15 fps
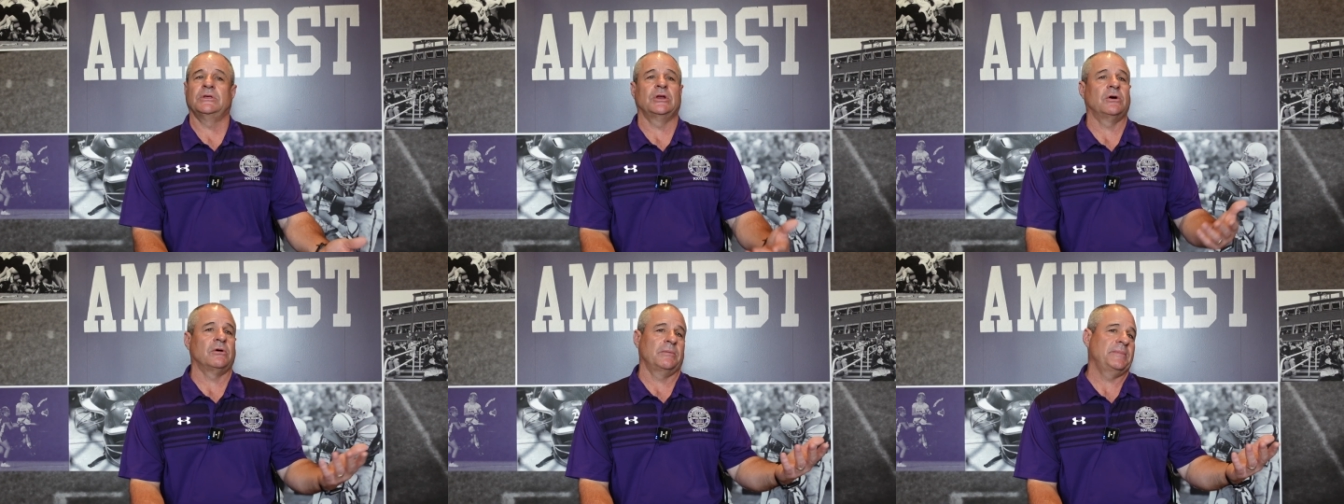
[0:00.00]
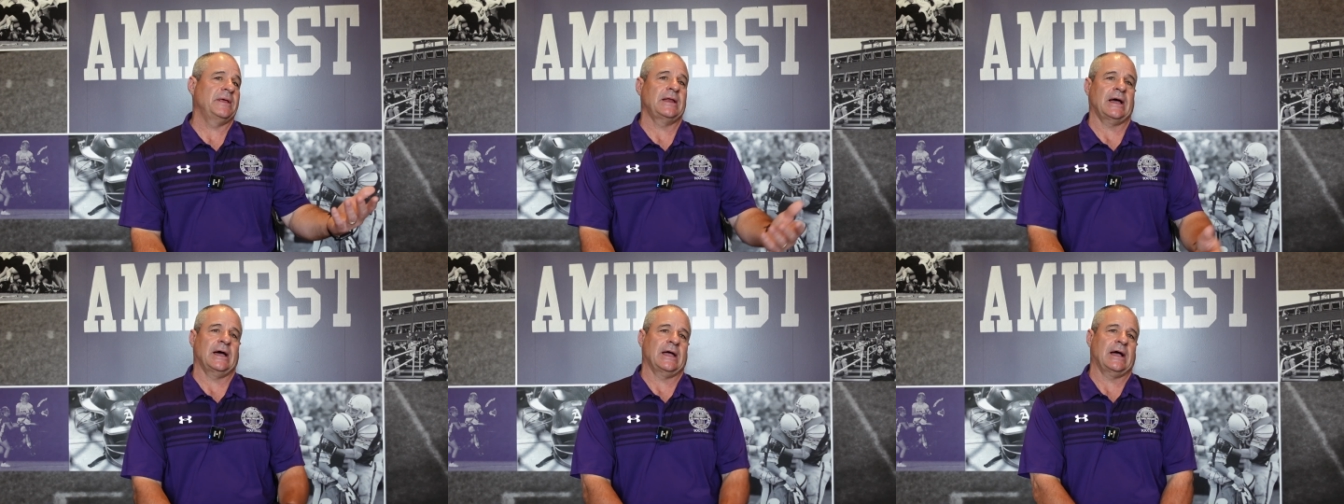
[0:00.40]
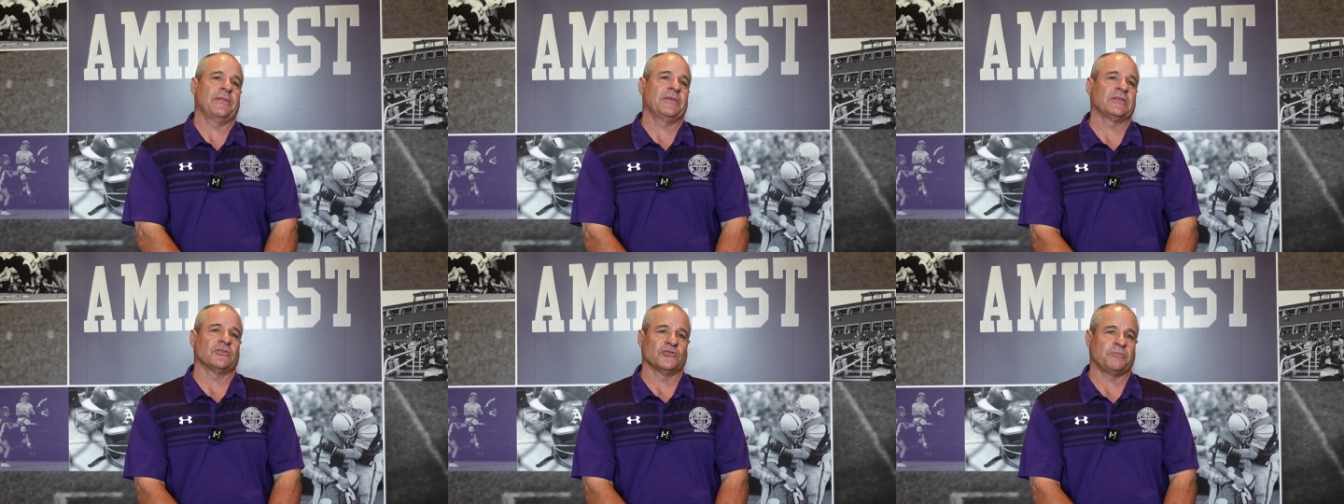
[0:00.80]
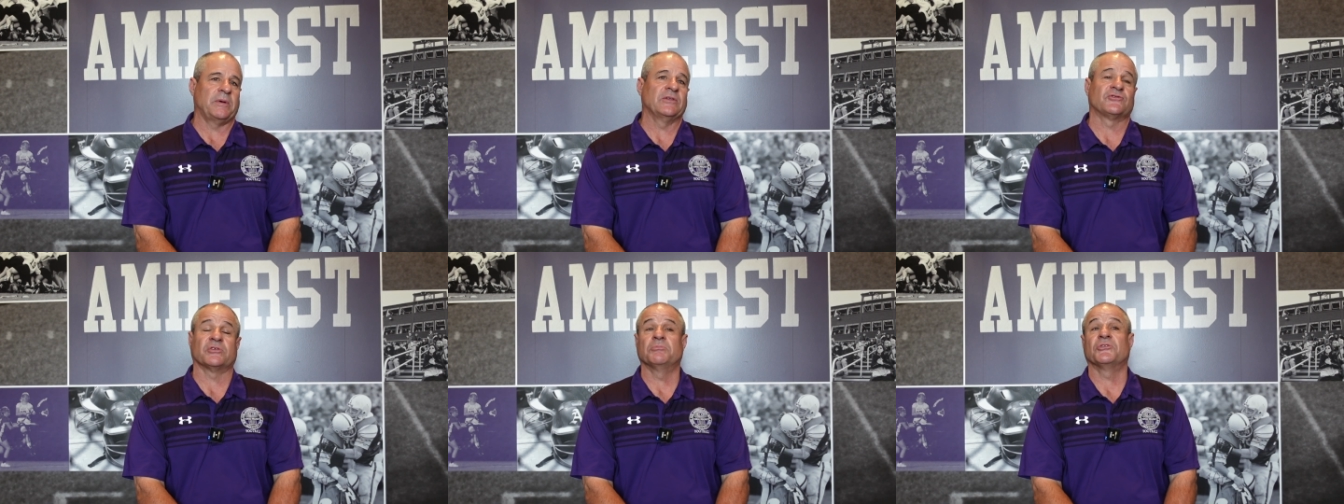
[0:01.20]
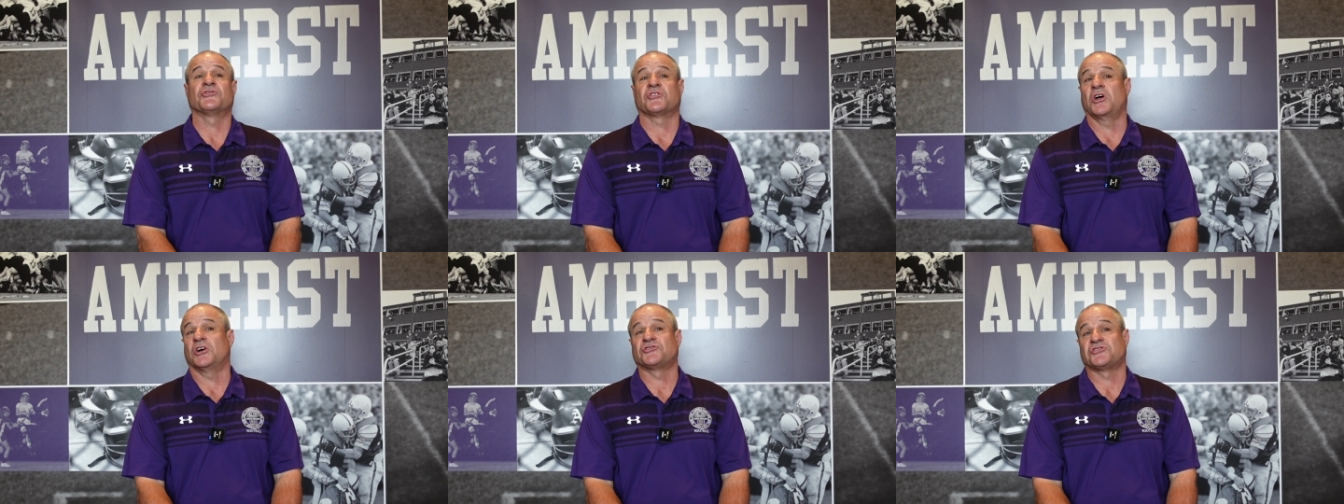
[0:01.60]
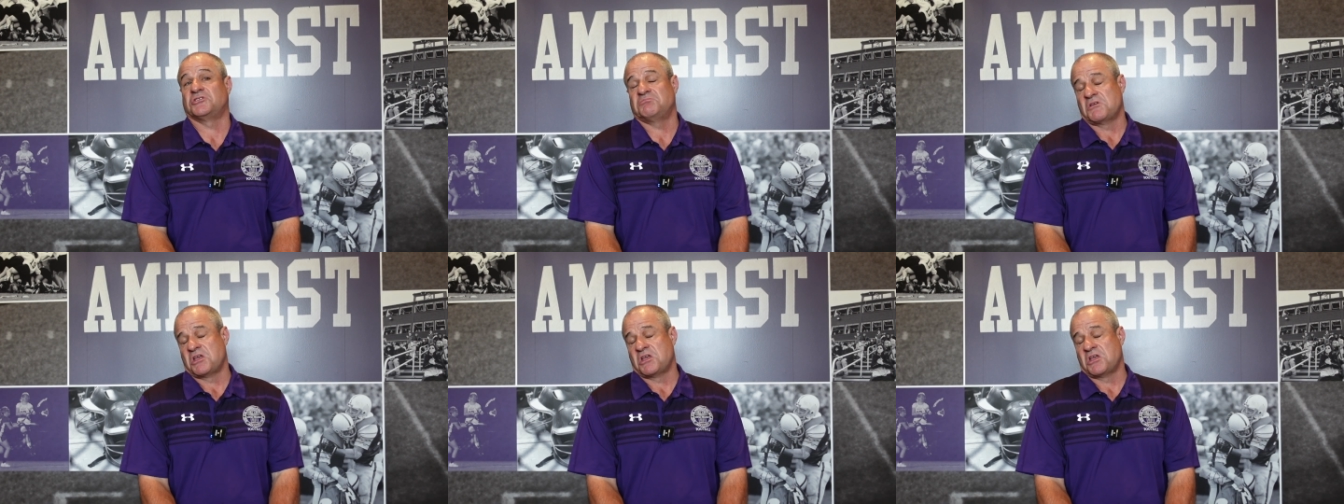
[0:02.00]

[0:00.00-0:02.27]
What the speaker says: You know, I mean, I think there's been some discussion,